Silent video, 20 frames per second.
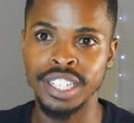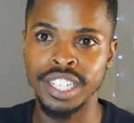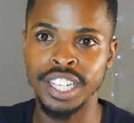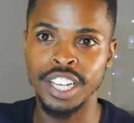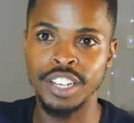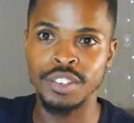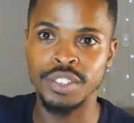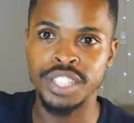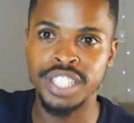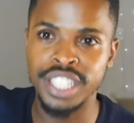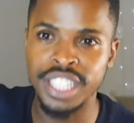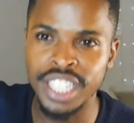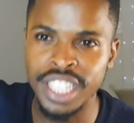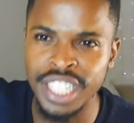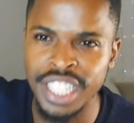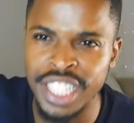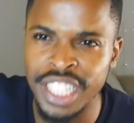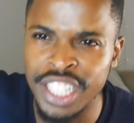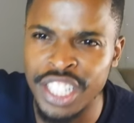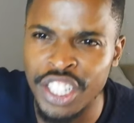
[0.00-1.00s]
Can you see
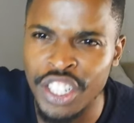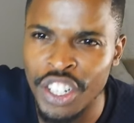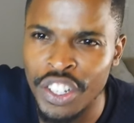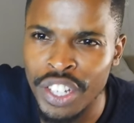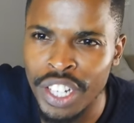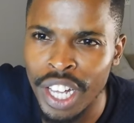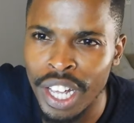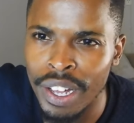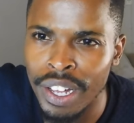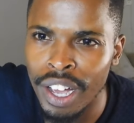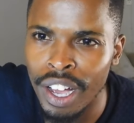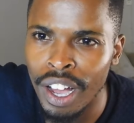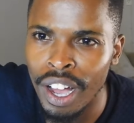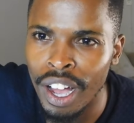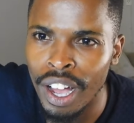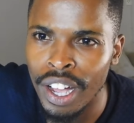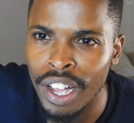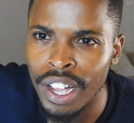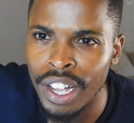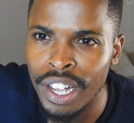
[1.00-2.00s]
it? Is it on the.
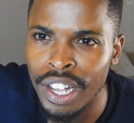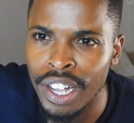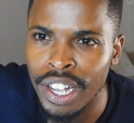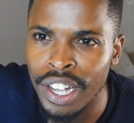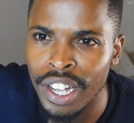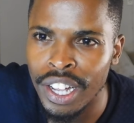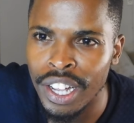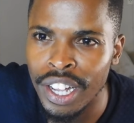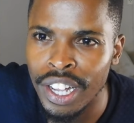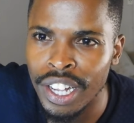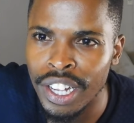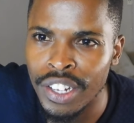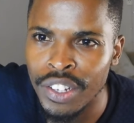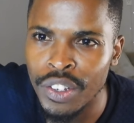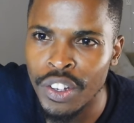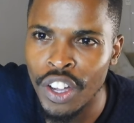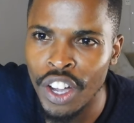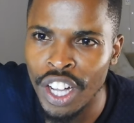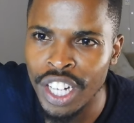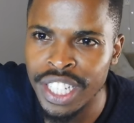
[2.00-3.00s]

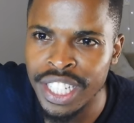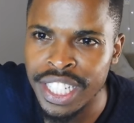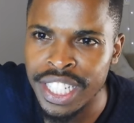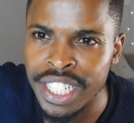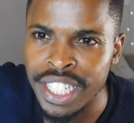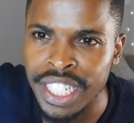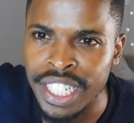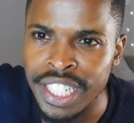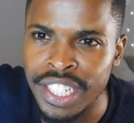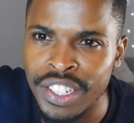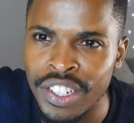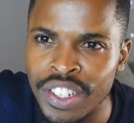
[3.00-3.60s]
You can't see it.